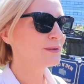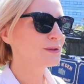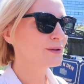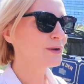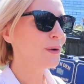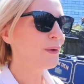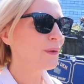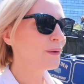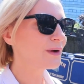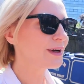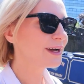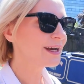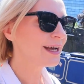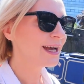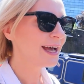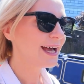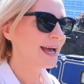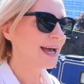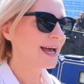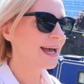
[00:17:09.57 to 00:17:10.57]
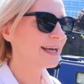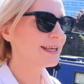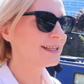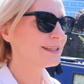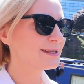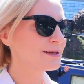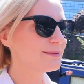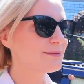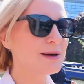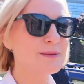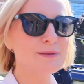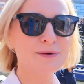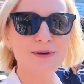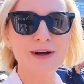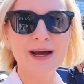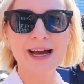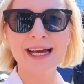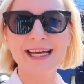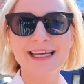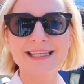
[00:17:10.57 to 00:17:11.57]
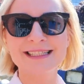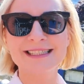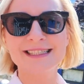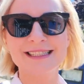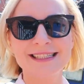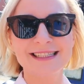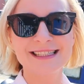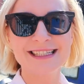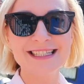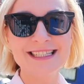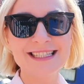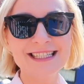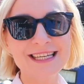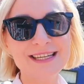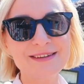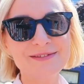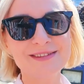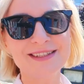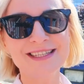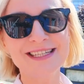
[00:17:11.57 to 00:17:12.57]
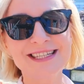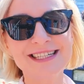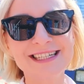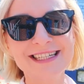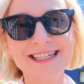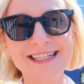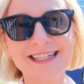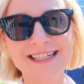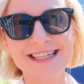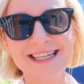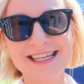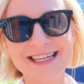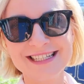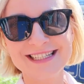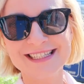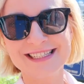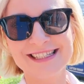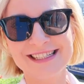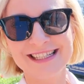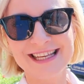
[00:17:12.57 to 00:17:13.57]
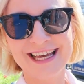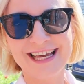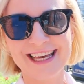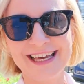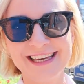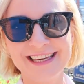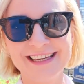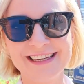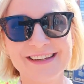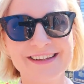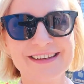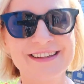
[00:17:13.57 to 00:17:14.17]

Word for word: talk and memorize this evening, yesterday.